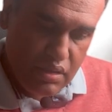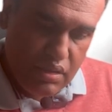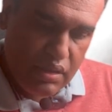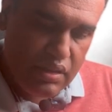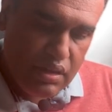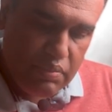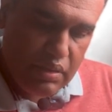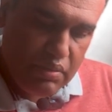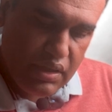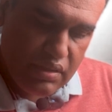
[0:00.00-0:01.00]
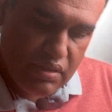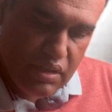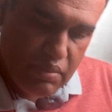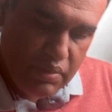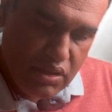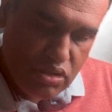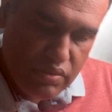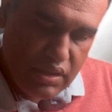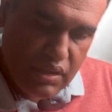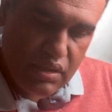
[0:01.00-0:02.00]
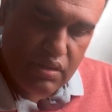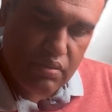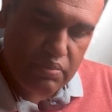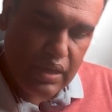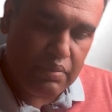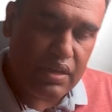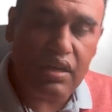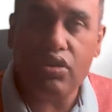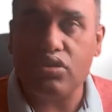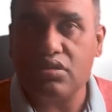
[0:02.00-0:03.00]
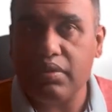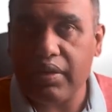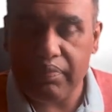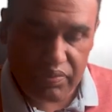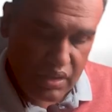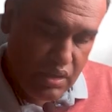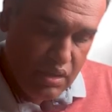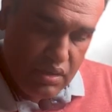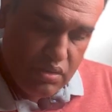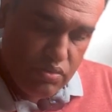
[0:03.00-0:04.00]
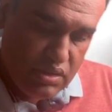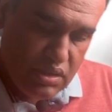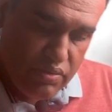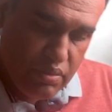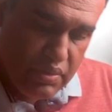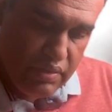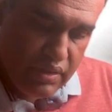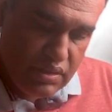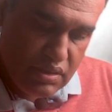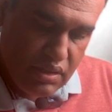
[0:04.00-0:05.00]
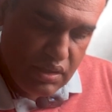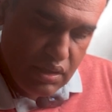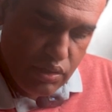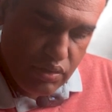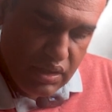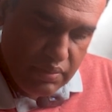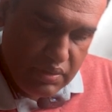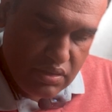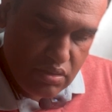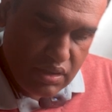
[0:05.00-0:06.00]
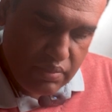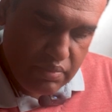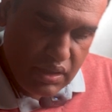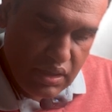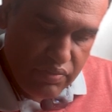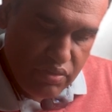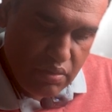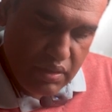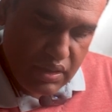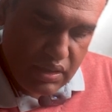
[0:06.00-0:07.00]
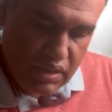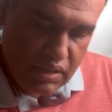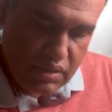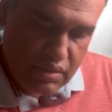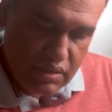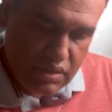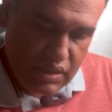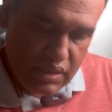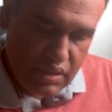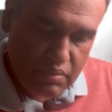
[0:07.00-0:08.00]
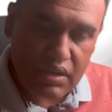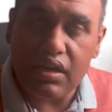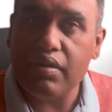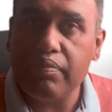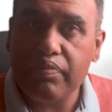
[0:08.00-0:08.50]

in the baby, as in the image over here, primarily caused by. So what's the deformity? You can see that lower lip is not completely formed in the center middle.